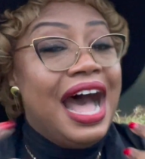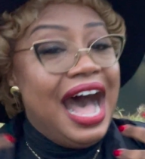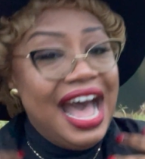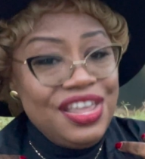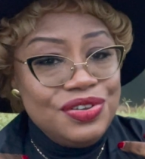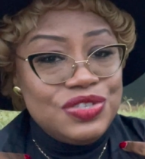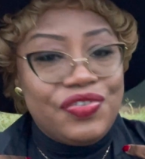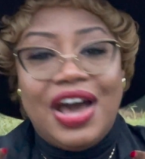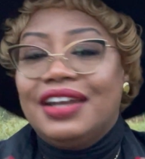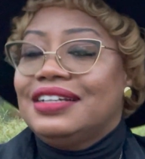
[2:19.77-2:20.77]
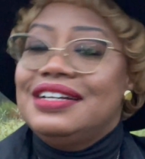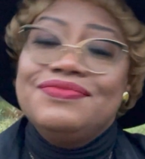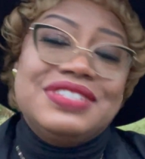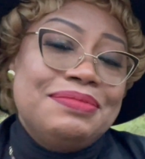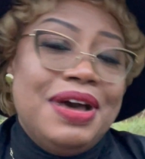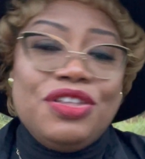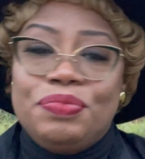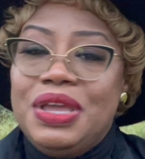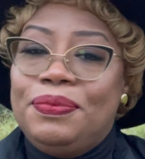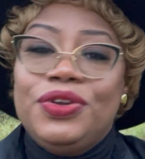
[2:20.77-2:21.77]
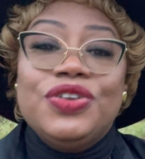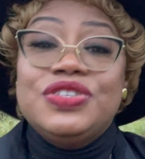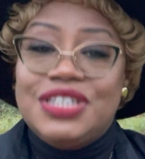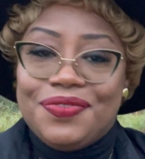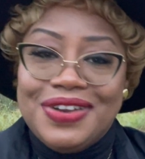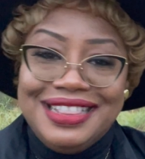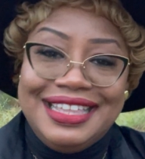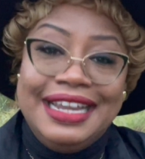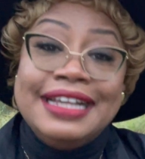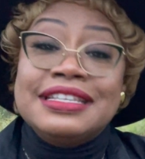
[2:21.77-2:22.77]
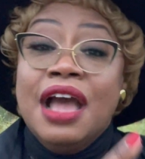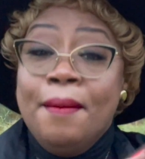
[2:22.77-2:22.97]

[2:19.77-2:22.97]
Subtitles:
I use vodka. Some other people use different things,